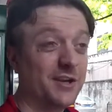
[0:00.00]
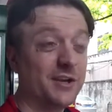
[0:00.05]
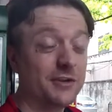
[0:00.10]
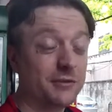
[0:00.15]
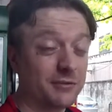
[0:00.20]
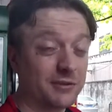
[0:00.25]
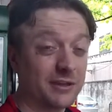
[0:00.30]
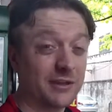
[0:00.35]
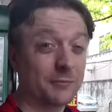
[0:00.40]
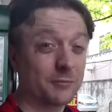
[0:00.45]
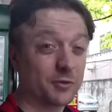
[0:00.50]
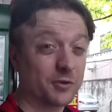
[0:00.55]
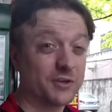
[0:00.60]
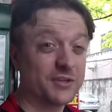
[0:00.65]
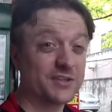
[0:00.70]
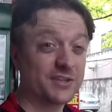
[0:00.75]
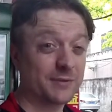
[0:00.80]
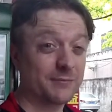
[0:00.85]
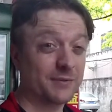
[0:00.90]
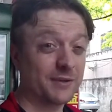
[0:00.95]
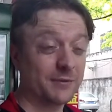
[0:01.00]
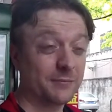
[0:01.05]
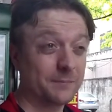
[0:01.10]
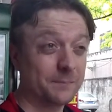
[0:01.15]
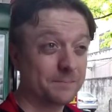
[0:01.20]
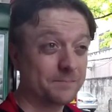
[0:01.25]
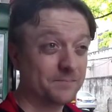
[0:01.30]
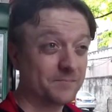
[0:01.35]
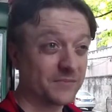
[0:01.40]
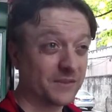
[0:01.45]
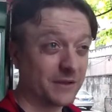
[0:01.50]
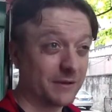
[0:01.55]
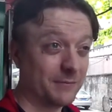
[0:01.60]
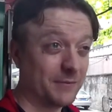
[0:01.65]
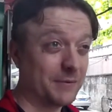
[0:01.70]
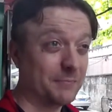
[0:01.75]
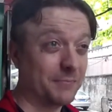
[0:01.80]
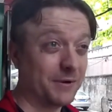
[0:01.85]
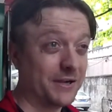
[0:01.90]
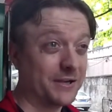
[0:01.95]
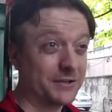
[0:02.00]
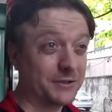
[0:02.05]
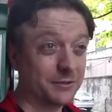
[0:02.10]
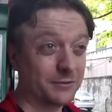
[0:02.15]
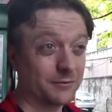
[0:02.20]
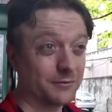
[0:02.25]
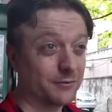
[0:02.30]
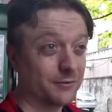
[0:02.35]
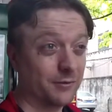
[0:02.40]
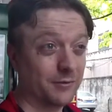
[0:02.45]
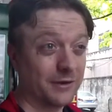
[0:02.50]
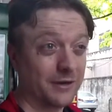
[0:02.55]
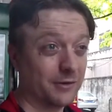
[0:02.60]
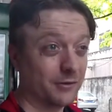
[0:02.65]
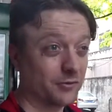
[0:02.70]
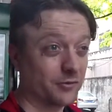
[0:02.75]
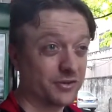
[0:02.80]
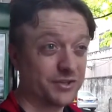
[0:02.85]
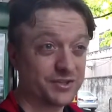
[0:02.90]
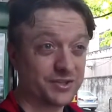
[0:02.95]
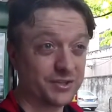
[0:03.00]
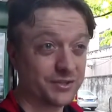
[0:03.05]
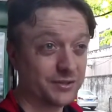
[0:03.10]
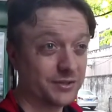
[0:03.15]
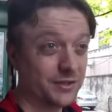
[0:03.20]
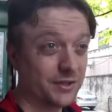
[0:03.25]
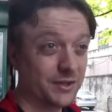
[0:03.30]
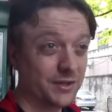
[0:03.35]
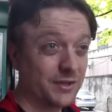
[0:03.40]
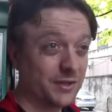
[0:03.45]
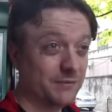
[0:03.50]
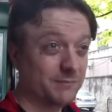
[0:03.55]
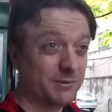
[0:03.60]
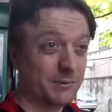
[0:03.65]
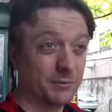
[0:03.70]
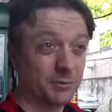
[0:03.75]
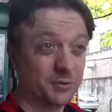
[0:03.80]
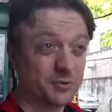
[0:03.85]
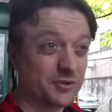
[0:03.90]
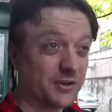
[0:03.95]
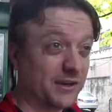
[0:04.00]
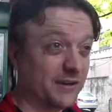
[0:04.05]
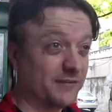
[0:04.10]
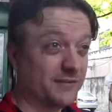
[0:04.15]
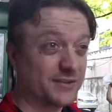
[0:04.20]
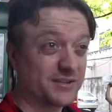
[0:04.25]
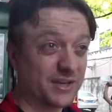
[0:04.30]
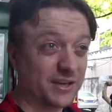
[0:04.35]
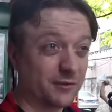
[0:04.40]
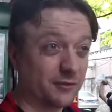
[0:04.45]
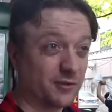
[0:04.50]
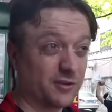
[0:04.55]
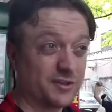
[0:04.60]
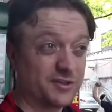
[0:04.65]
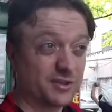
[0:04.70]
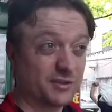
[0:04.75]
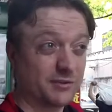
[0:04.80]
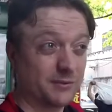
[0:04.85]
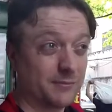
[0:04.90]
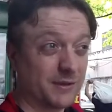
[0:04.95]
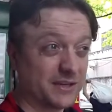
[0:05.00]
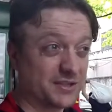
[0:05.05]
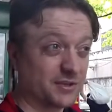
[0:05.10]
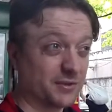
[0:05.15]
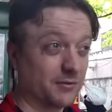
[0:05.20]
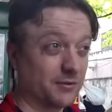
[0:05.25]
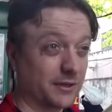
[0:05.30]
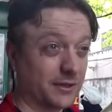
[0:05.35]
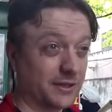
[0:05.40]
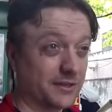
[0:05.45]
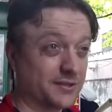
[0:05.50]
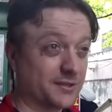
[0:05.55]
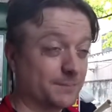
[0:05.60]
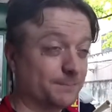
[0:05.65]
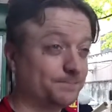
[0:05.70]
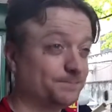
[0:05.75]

You think I'm crazy on my bike? You don't know how crazy people drive. It's like crazy in Mexico, I guess.